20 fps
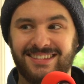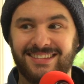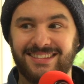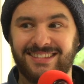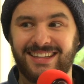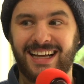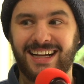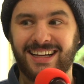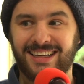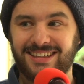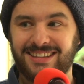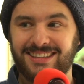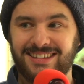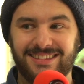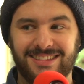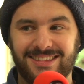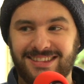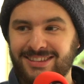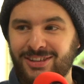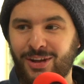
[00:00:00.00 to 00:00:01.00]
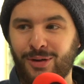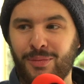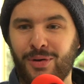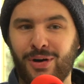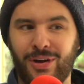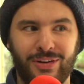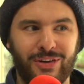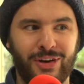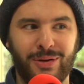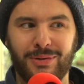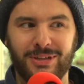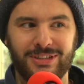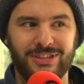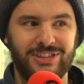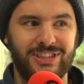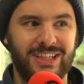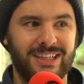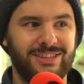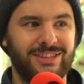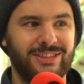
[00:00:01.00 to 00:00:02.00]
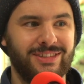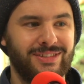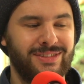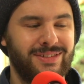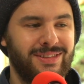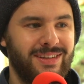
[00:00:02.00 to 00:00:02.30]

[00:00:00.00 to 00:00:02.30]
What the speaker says: Nah, no more suggestions.